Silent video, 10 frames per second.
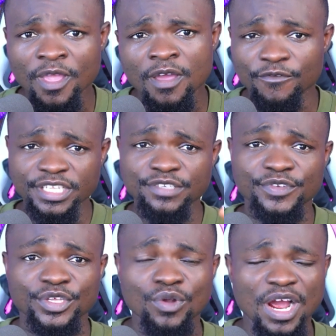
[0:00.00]
for this
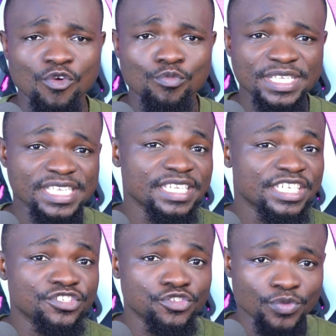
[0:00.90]
video, I will be sending
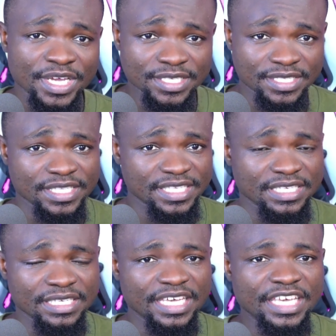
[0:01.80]
USDT
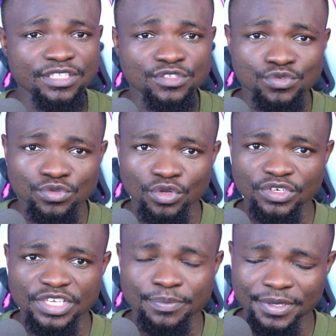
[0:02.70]
into
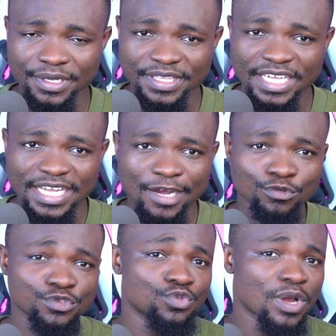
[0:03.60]
Tonkeeper. Then I will
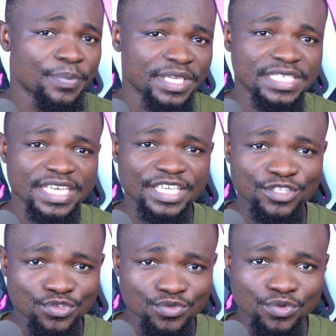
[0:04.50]
swap it
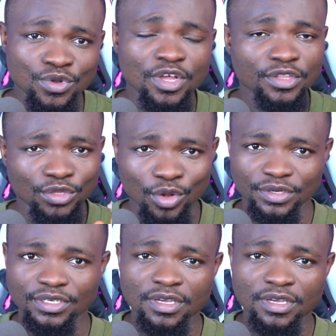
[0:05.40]
into Ton.